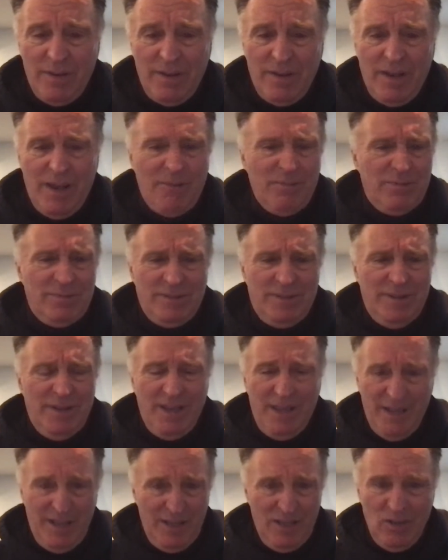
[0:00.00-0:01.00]
Oh,
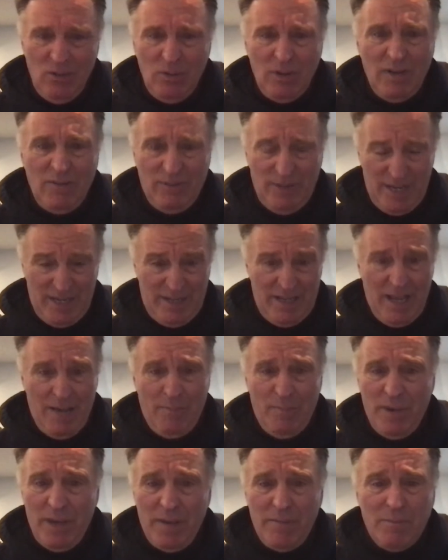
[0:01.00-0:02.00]
you live like that,
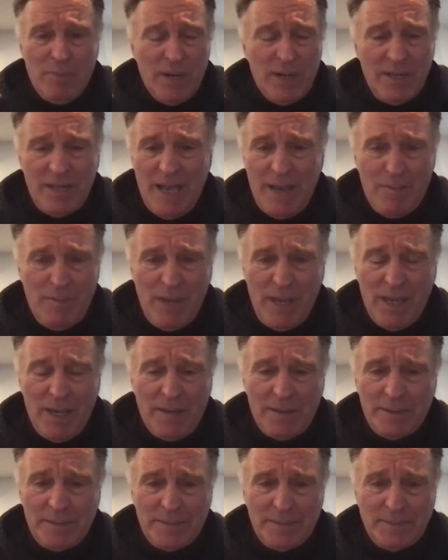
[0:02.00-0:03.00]
bud, not me.
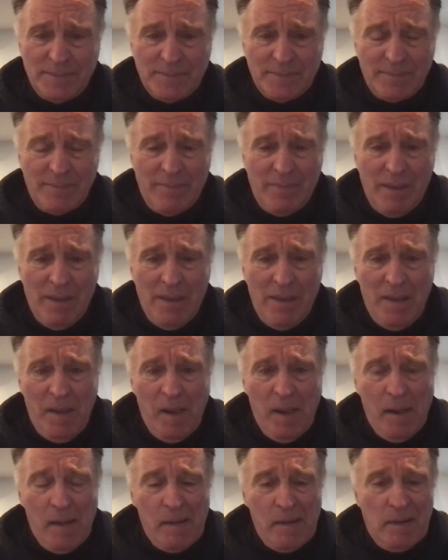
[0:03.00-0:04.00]

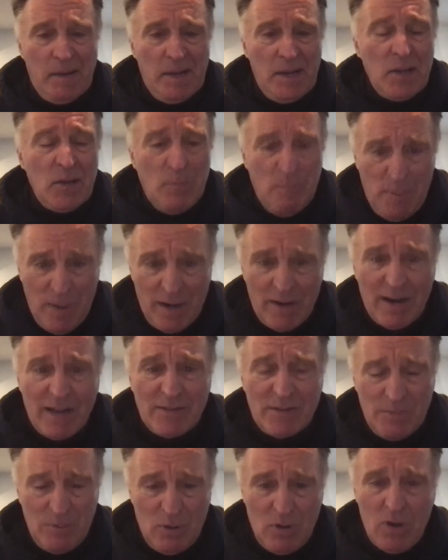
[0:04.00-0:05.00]
You better have
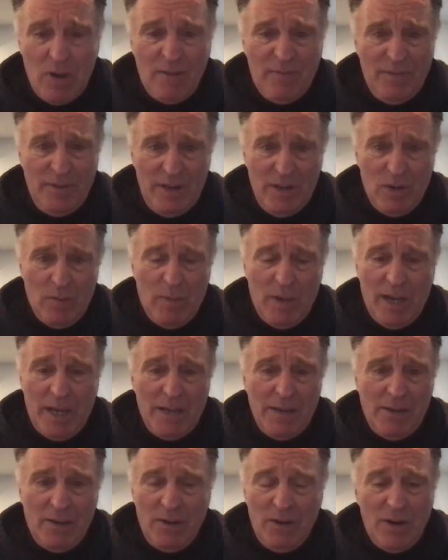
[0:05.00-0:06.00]
some coffee nearby
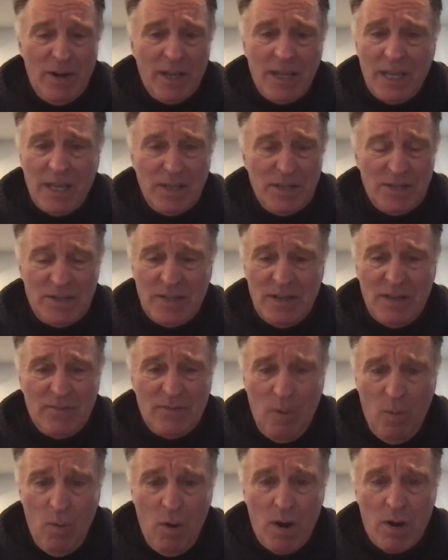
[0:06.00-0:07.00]
or you're not getting yourself to
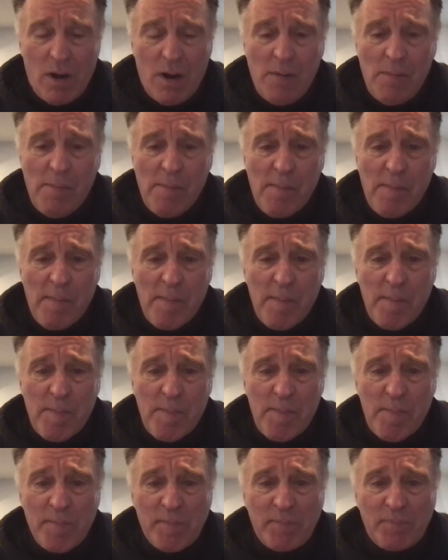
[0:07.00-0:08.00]
work.
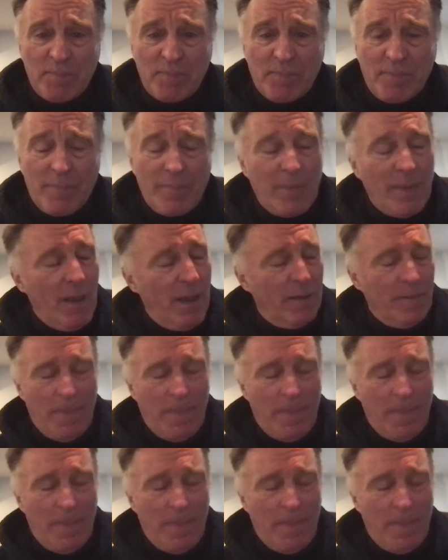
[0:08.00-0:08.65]
Ah.